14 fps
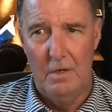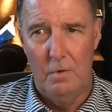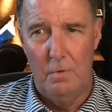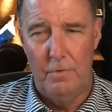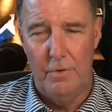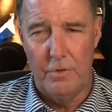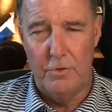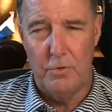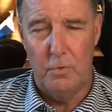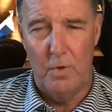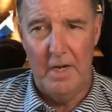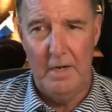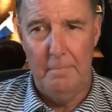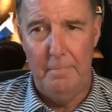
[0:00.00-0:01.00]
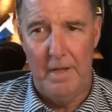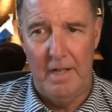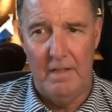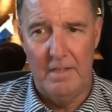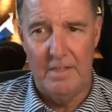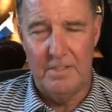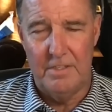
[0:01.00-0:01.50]
their trade
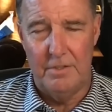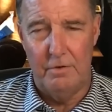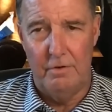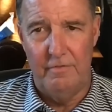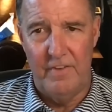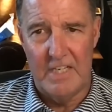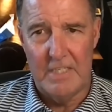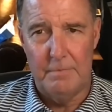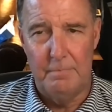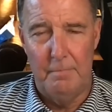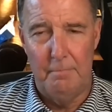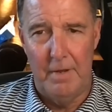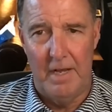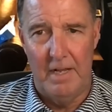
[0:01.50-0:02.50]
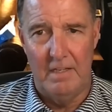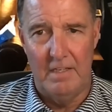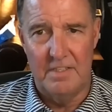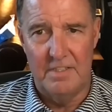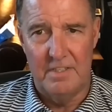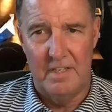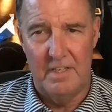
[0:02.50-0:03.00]
balance and their investment
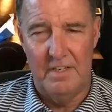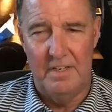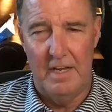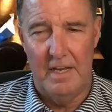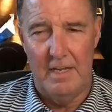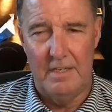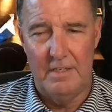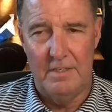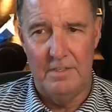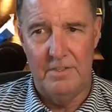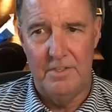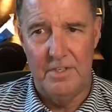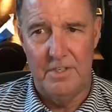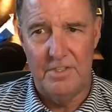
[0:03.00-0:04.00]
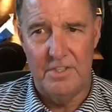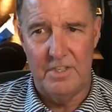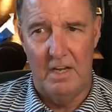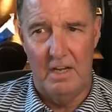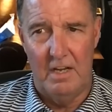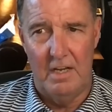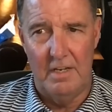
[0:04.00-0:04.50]
balance, and not just
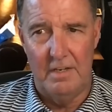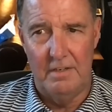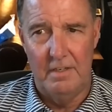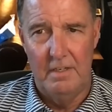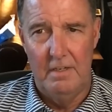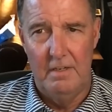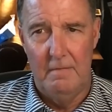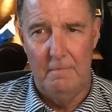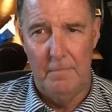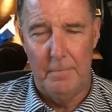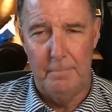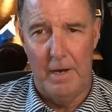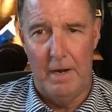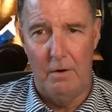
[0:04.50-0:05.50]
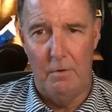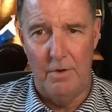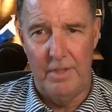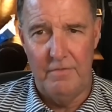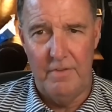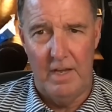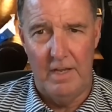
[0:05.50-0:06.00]
on the power
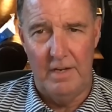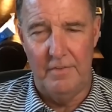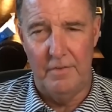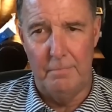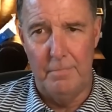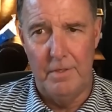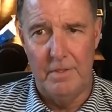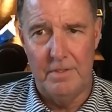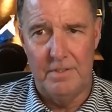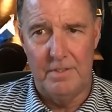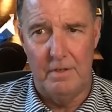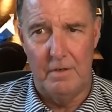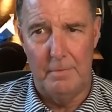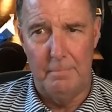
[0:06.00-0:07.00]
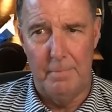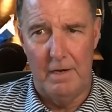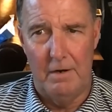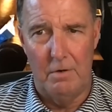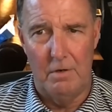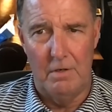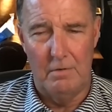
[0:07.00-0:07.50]
they've got and their military
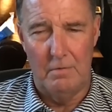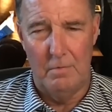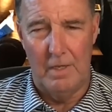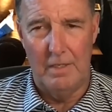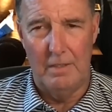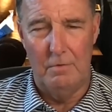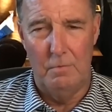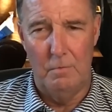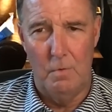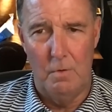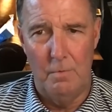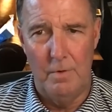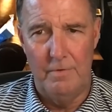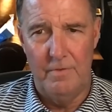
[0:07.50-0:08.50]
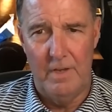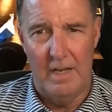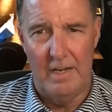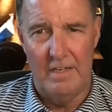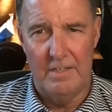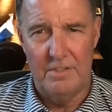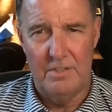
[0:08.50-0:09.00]
power, like what we've
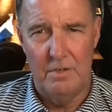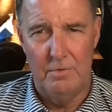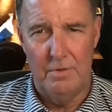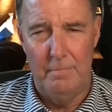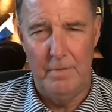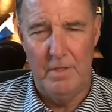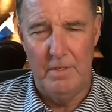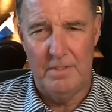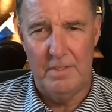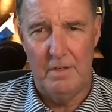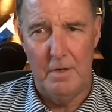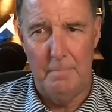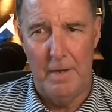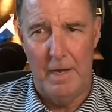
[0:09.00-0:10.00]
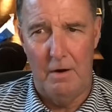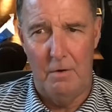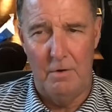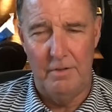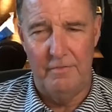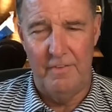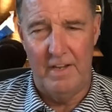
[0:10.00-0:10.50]
got. And so the military
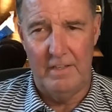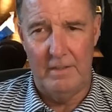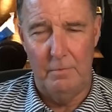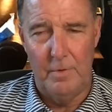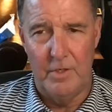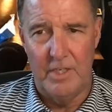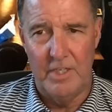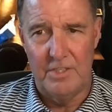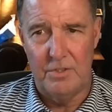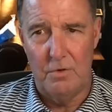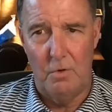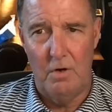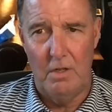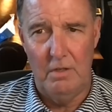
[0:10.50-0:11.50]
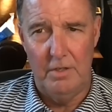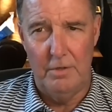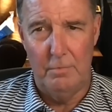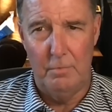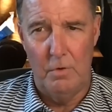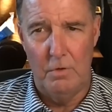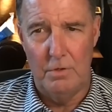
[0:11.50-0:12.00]
power and the fact that we are historically
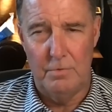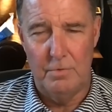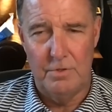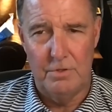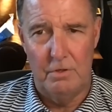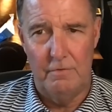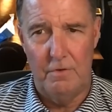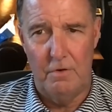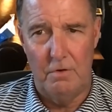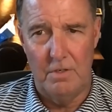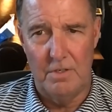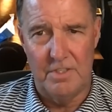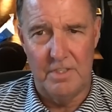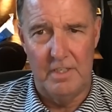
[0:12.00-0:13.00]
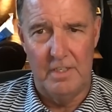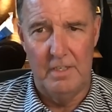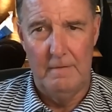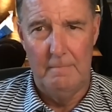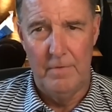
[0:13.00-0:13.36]
the world's reserve currency